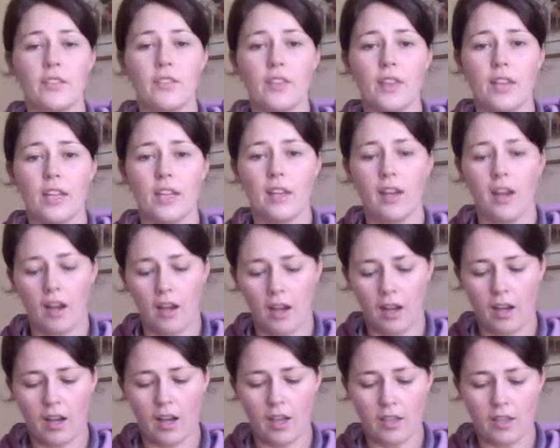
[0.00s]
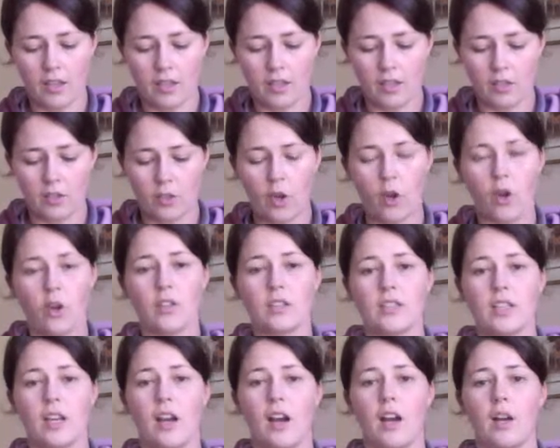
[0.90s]
thing I
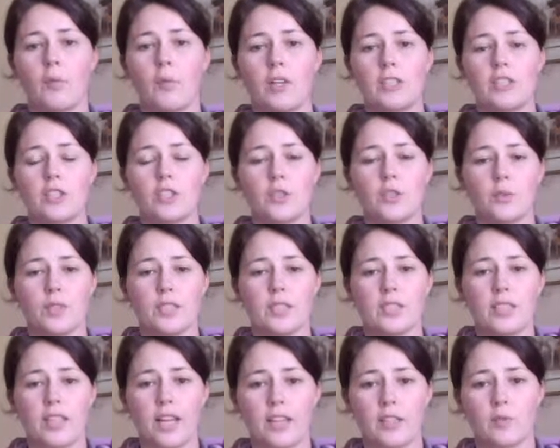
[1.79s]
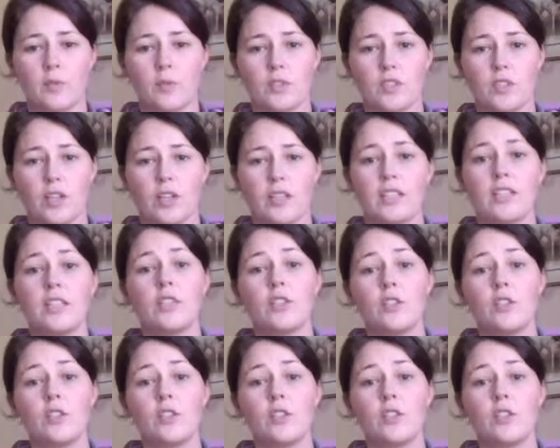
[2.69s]
went to a stand which I